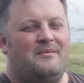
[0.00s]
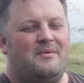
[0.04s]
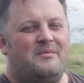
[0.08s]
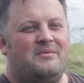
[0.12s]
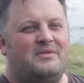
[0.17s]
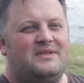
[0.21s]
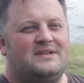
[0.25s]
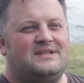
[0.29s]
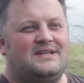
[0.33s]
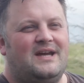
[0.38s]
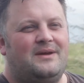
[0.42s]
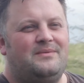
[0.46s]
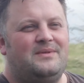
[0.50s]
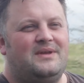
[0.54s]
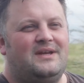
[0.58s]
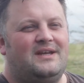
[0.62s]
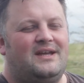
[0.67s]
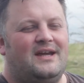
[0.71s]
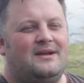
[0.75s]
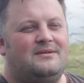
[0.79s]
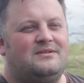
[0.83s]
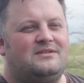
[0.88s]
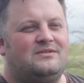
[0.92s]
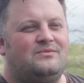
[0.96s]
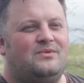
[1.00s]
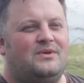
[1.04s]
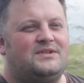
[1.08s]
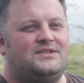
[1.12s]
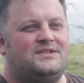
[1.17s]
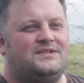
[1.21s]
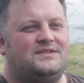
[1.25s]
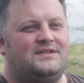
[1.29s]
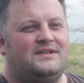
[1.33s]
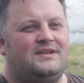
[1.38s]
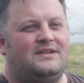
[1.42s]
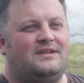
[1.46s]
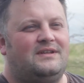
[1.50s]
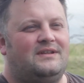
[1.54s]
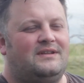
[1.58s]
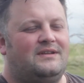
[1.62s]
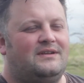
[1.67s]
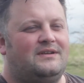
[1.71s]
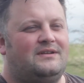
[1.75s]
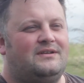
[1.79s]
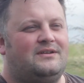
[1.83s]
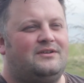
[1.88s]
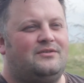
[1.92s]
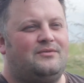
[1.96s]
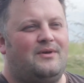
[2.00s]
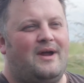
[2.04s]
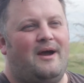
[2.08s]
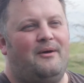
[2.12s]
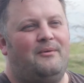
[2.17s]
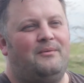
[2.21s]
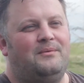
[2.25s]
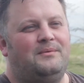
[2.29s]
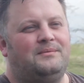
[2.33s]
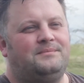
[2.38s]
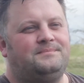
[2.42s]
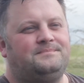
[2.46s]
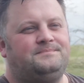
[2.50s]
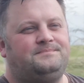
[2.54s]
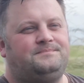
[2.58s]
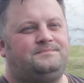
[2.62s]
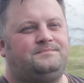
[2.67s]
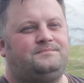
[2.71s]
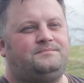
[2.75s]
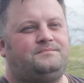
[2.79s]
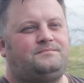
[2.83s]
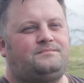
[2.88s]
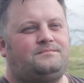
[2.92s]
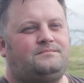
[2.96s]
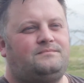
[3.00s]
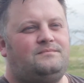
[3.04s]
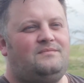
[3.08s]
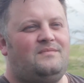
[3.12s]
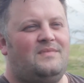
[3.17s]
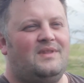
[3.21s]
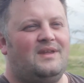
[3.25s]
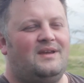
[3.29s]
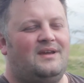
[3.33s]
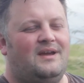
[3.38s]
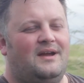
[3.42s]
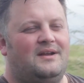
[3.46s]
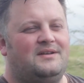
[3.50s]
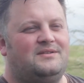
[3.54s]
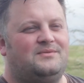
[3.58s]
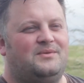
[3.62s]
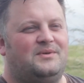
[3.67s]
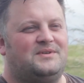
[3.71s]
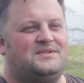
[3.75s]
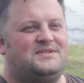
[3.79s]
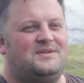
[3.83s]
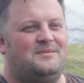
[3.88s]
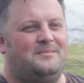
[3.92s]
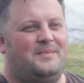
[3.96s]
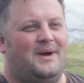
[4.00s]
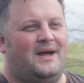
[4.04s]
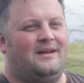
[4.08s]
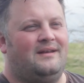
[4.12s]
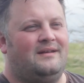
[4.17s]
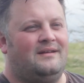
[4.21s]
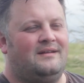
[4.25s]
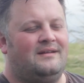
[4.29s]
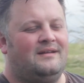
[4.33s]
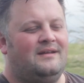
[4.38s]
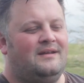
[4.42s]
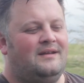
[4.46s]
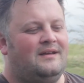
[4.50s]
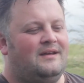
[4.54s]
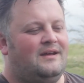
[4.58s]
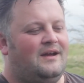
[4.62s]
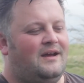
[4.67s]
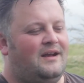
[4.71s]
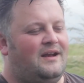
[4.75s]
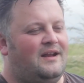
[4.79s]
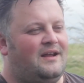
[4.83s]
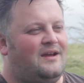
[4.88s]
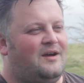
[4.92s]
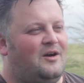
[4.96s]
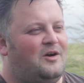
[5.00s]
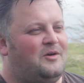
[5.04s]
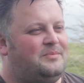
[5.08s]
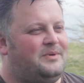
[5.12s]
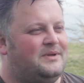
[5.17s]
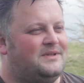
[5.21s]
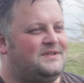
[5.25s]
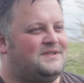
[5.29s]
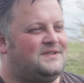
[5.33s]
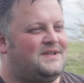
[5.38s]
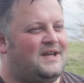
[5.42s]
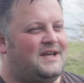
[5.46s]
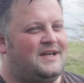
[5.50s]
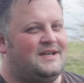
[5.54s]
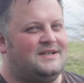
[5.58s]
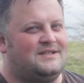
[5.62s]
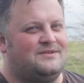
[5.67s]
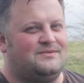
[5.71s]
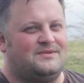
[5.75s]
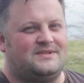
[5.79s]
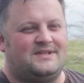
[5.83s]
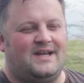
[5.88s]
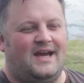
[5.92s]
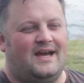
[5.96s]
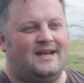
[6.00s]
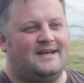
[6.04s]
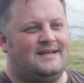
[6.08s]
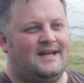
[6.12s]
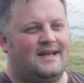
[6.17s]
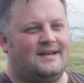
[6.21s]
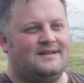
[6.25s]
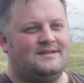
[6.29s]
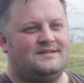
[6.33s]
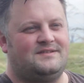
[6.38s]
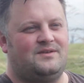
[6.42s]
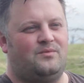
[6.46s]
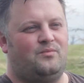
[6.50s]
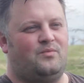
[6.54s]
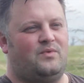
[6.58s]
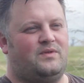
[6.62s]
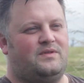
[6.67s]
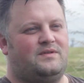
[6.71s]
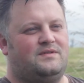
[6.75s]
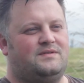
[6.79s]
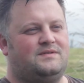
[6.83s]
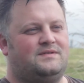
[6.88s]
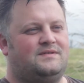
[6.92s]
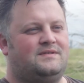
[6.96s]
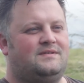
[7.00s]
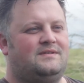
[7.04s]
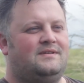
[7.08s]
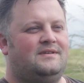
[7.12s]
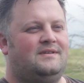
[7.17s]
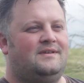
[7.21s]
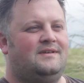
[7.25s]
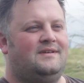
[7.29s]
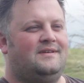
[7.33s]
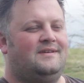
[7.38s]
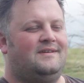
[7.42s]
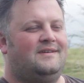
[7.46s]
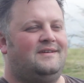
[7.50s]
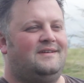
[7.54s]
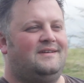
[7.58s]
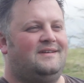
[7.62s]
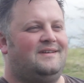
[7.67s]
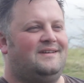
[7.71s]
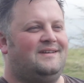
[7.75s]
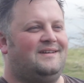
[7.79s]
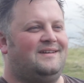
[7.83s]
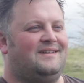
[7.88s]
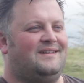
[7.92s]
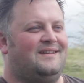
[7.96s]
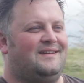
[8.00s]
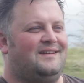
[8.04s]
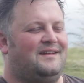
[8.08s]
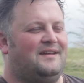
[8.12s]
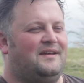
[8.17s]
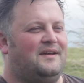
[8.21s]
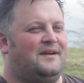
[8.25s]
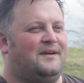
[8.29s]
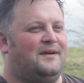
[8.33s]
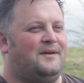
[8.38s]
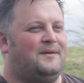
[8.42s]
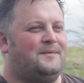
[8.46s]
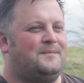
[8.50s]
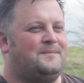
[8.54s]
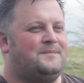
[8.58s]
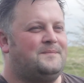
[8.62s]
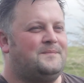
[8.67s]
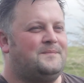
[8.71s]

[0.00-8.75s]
remember the time that he came to watch us at the Crown. Came to watch the band, and he got up on stage and started dancing with us. And, and